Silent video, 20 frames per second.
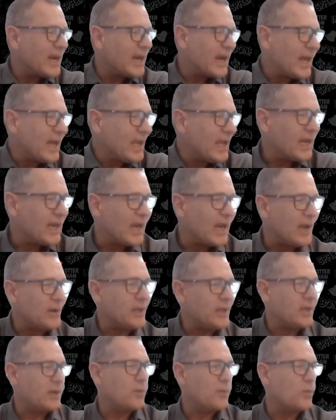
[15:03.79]
and I and I
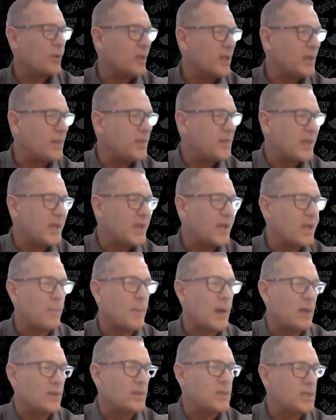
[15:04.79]
didn't really think
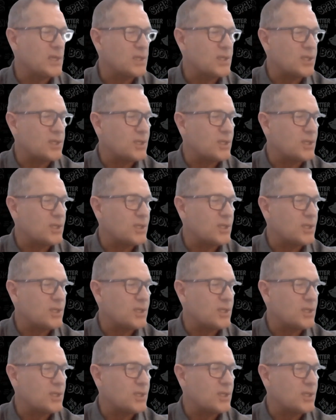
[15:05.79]
about this